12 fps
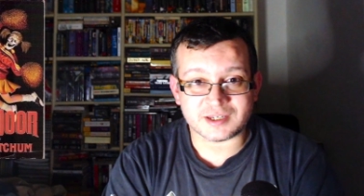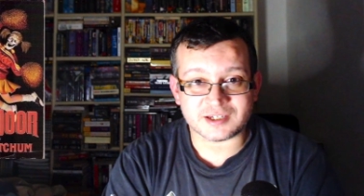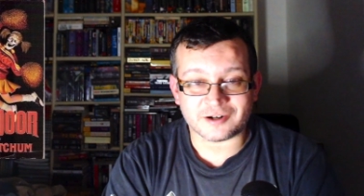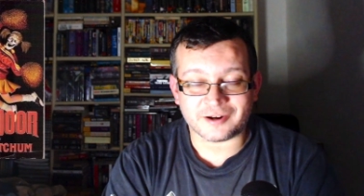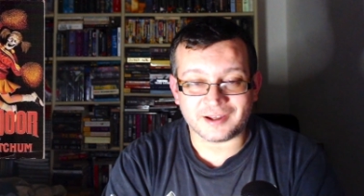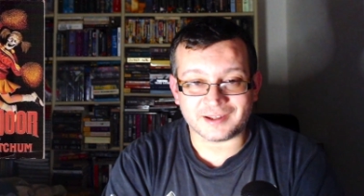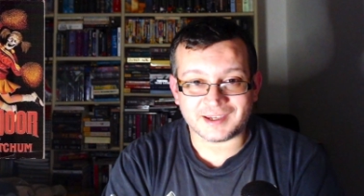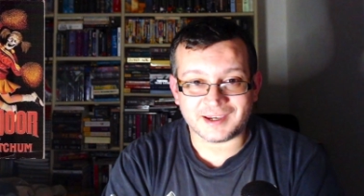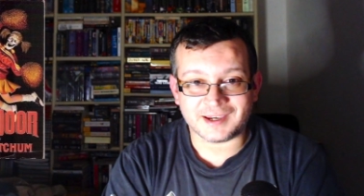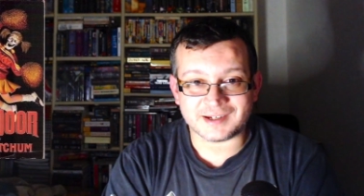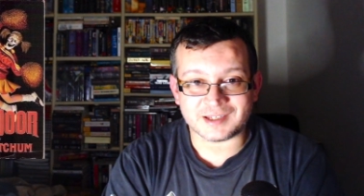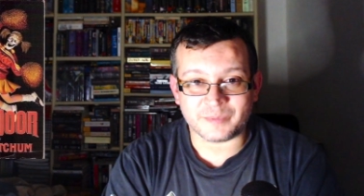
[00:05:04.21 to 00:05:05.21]
Israel
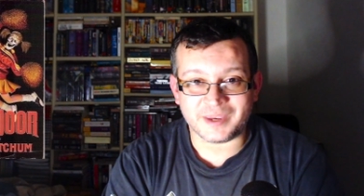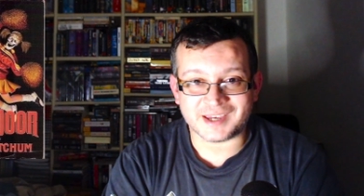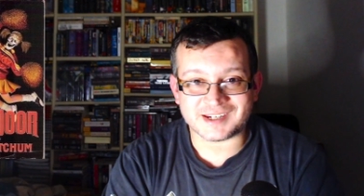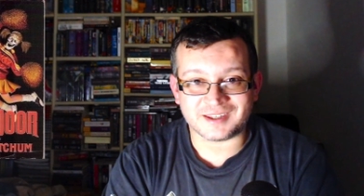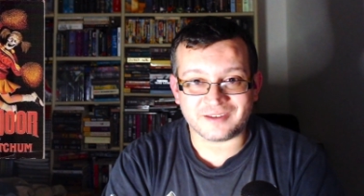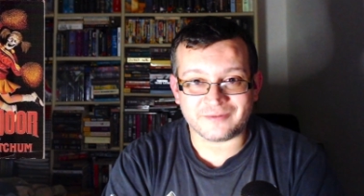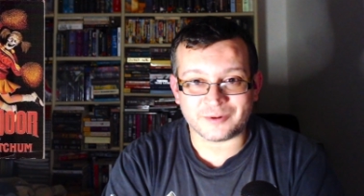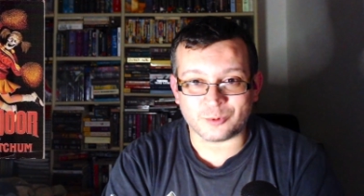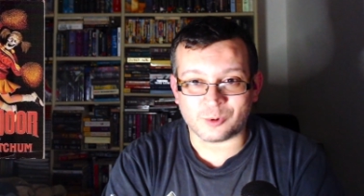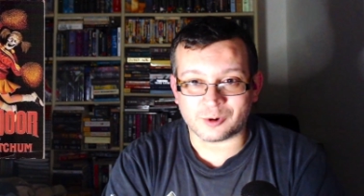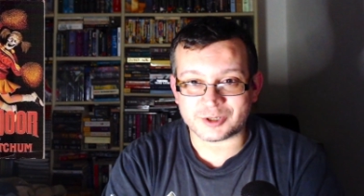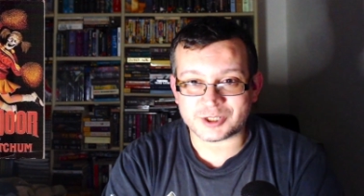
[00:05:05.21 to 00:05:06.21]
case, it makes it even
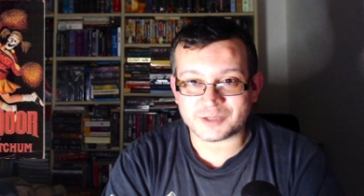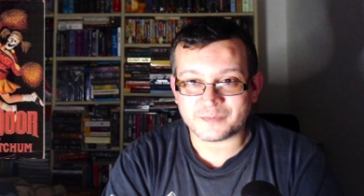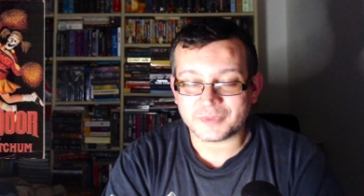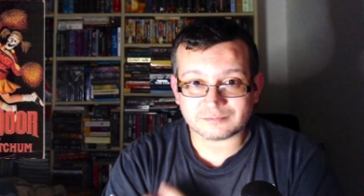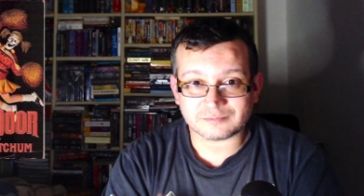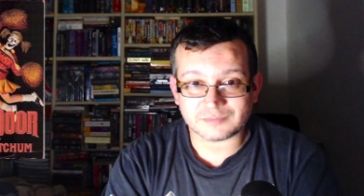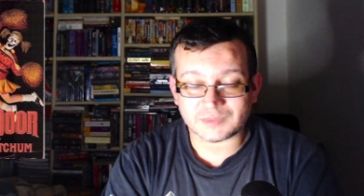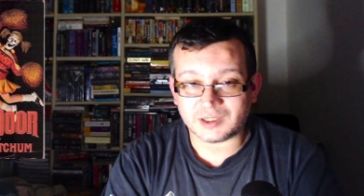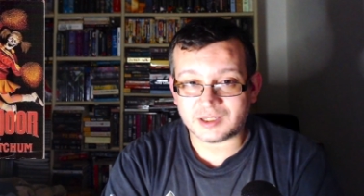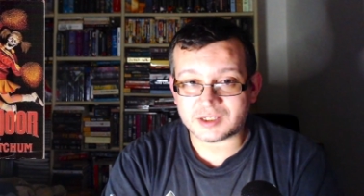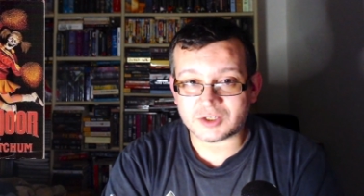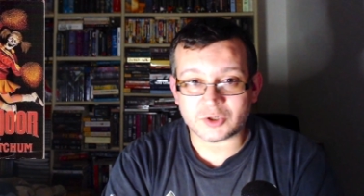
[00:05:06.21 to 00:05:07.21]
worse.
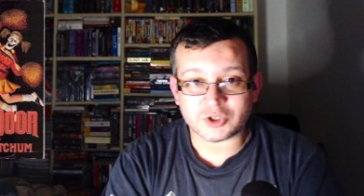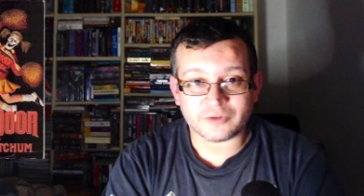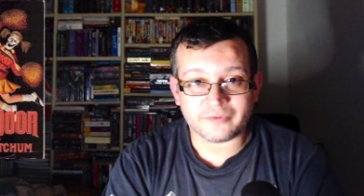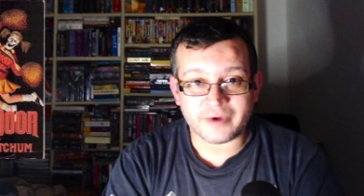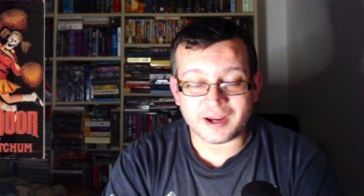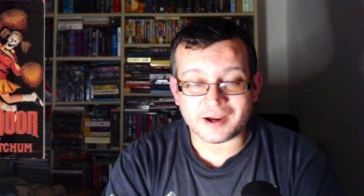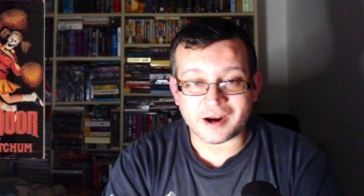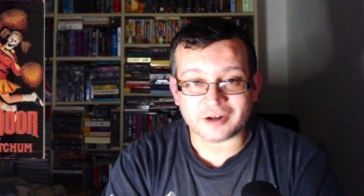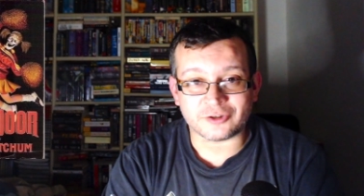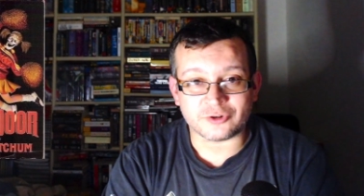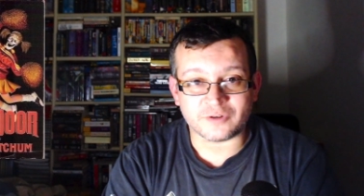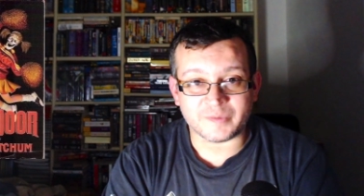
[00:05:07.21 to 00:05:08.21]
It's also a very
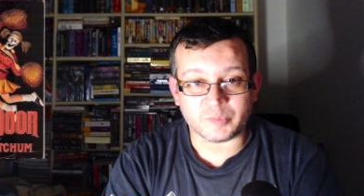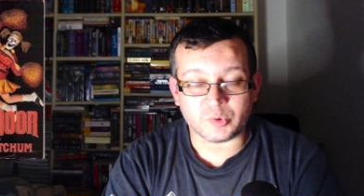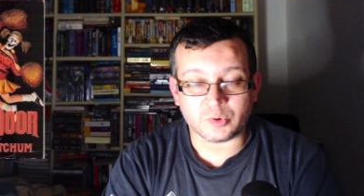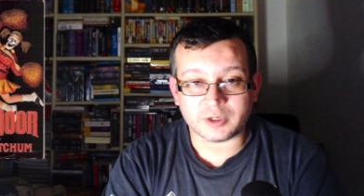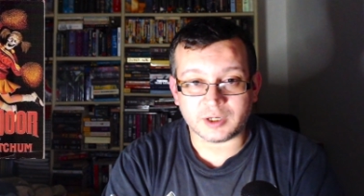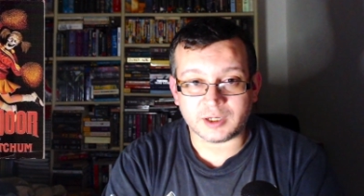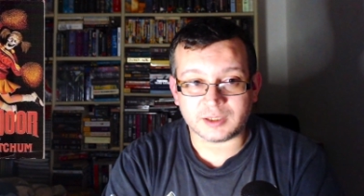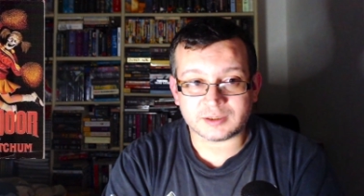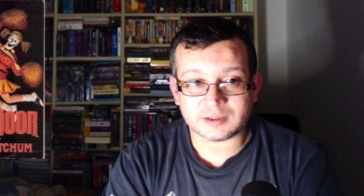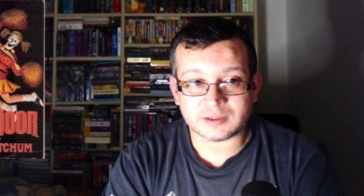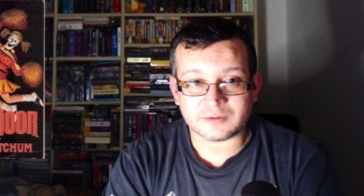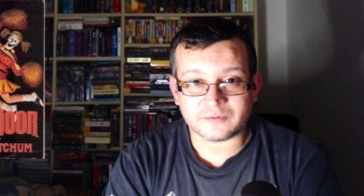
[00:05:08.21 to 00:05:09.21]
character-driven book.
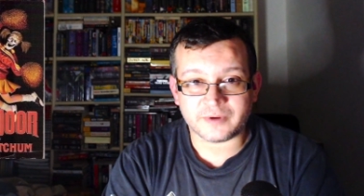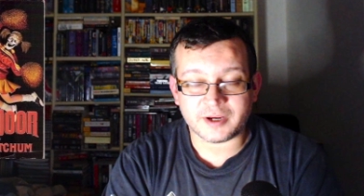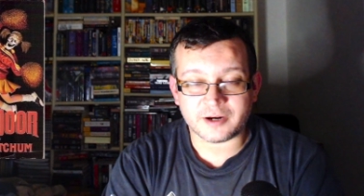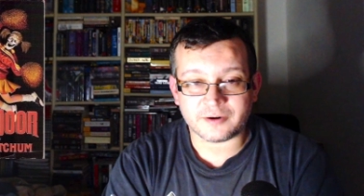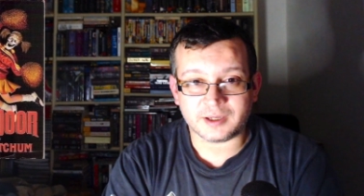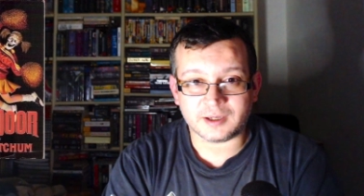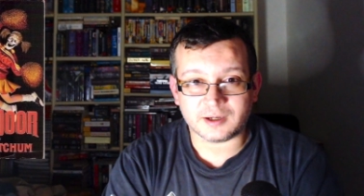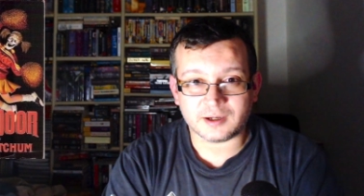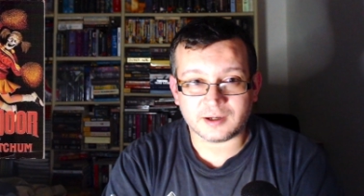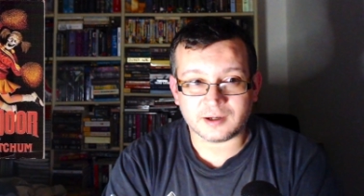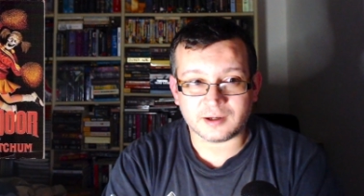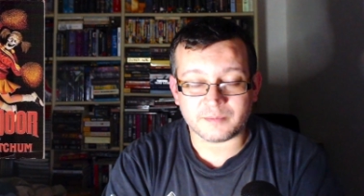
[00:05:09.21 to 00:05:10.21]
It's very
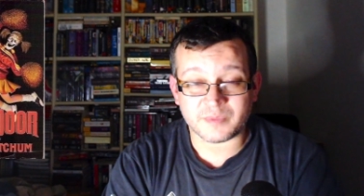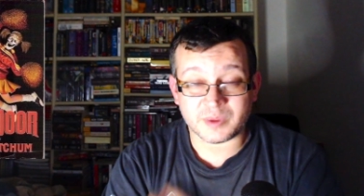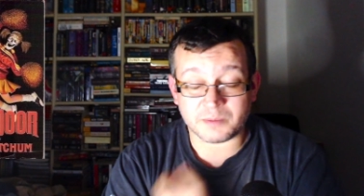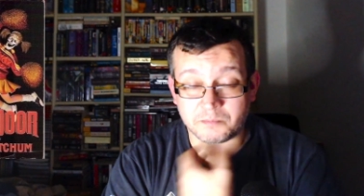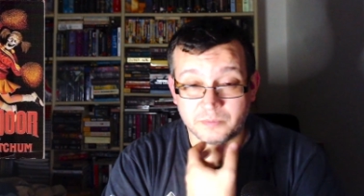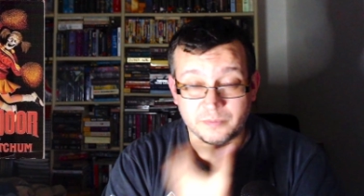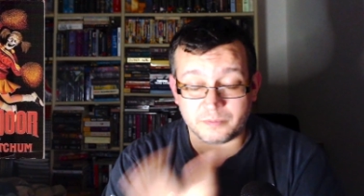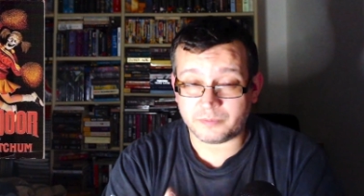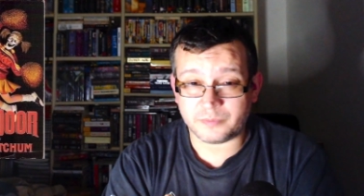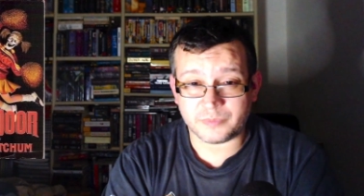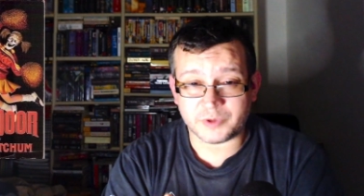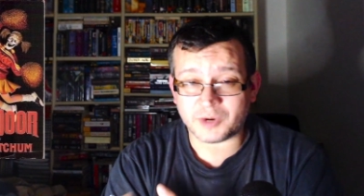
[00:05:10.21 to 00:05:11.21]
um, the
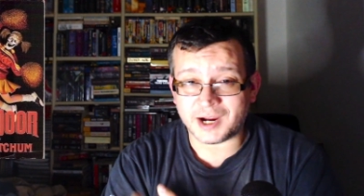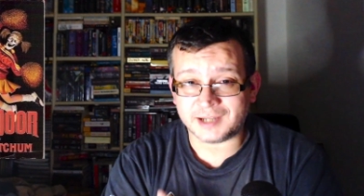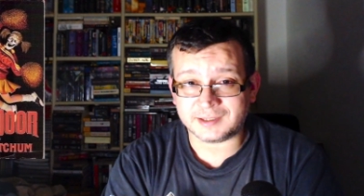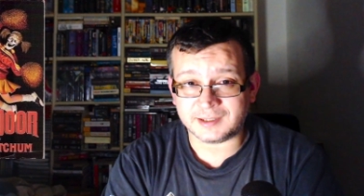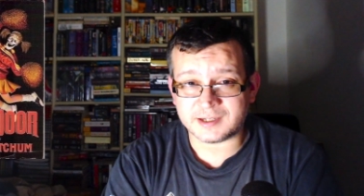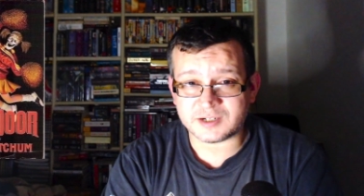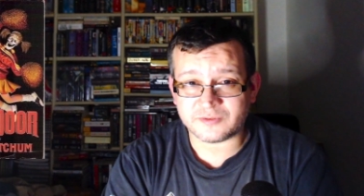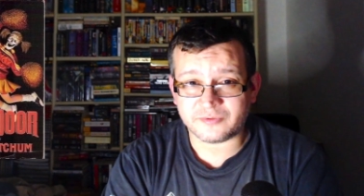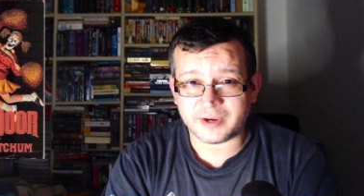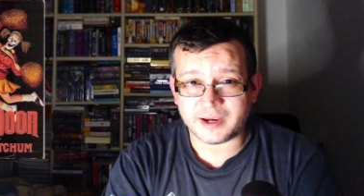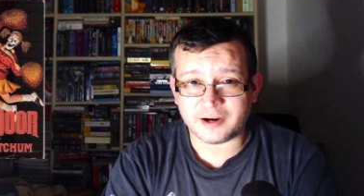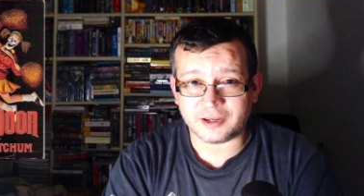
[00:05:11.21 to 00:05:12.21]
the writing is
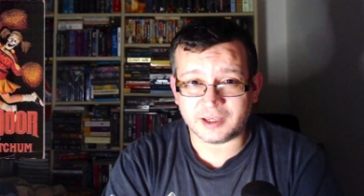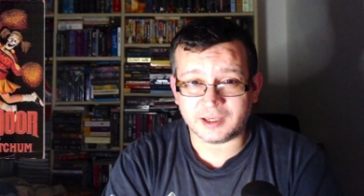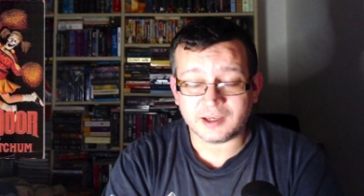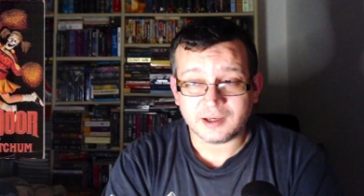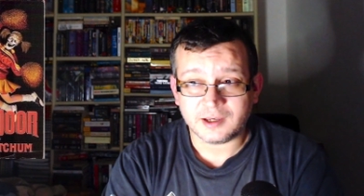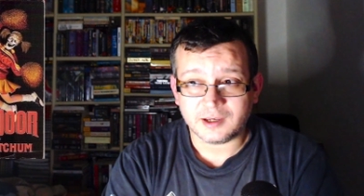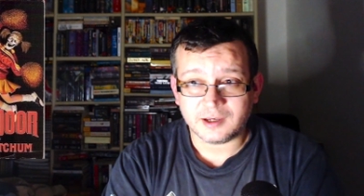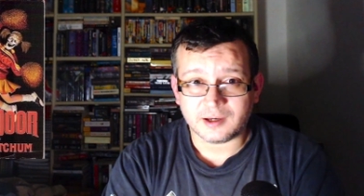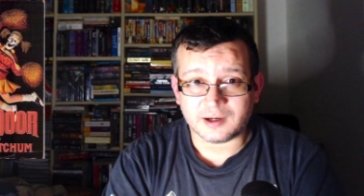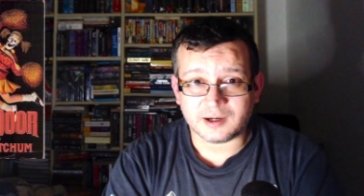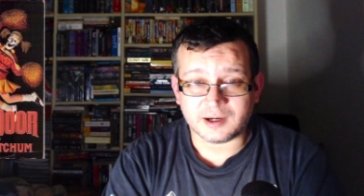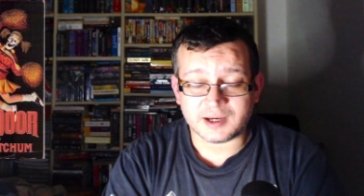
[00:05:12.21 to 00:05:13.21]
very
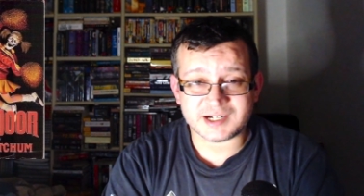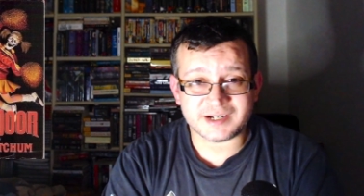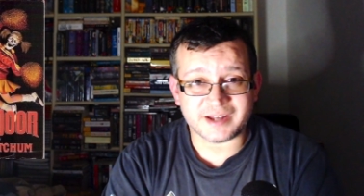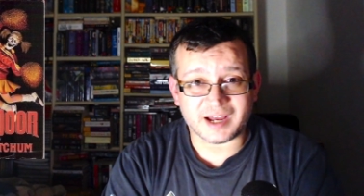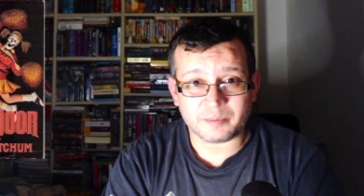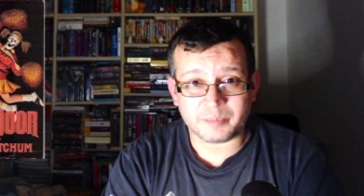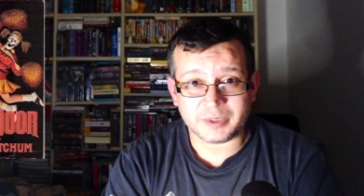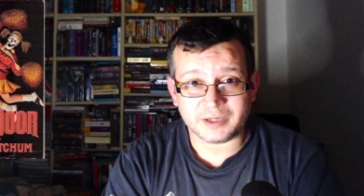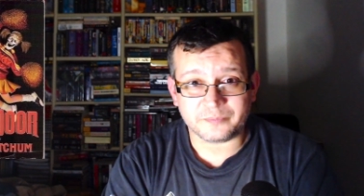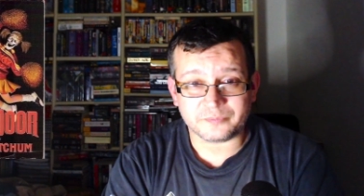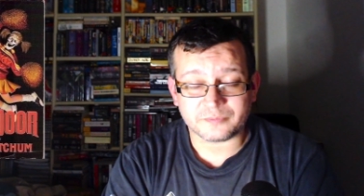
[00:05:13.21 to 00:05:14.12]
uh, snappy.